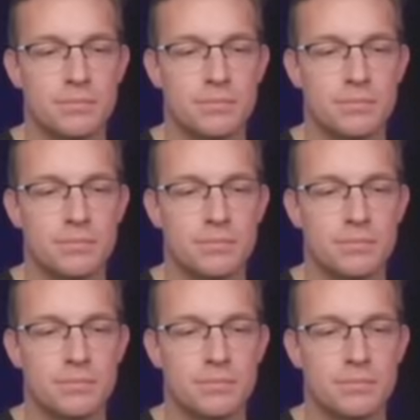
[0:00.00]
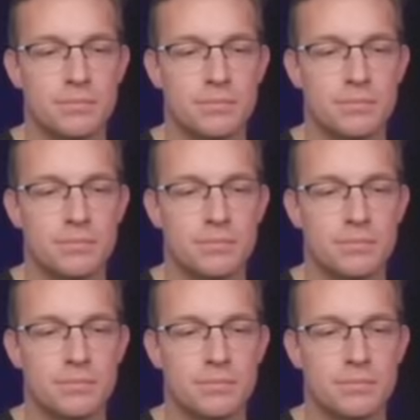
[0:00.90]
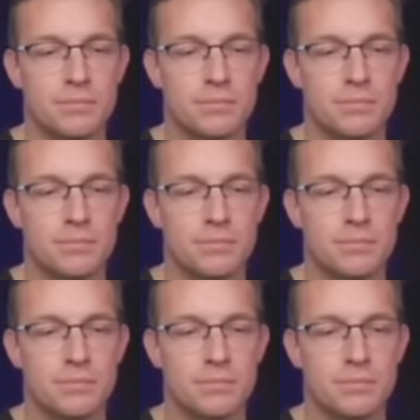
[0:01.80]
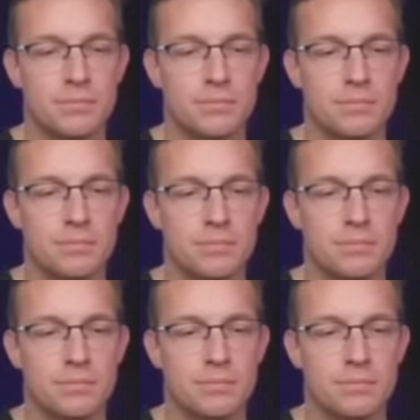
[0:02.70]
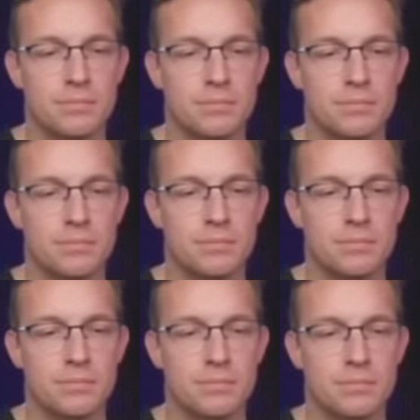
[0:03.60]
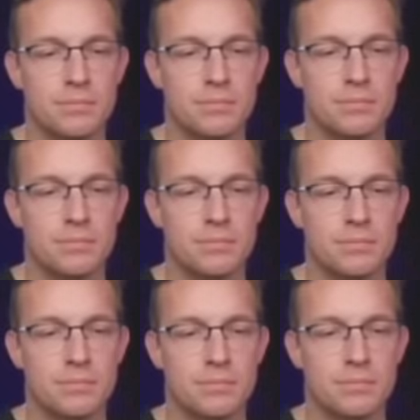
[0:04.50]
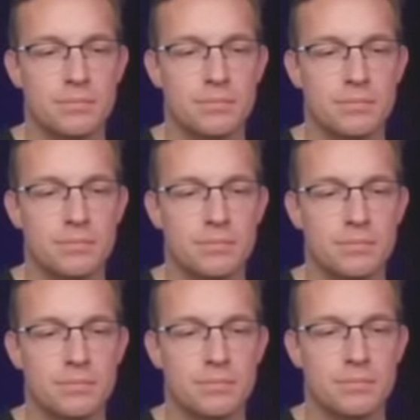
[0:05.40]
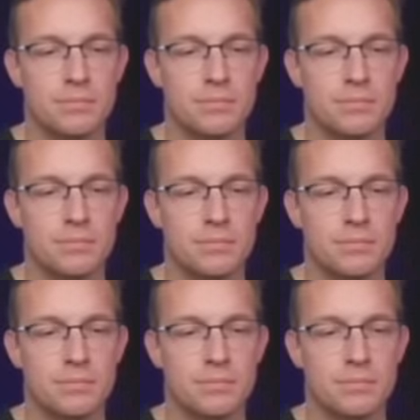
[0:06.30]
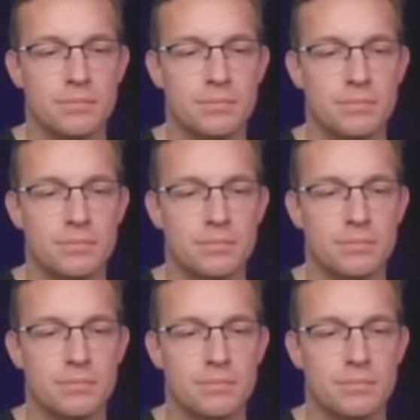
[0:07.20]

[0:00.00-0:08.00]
[no speech]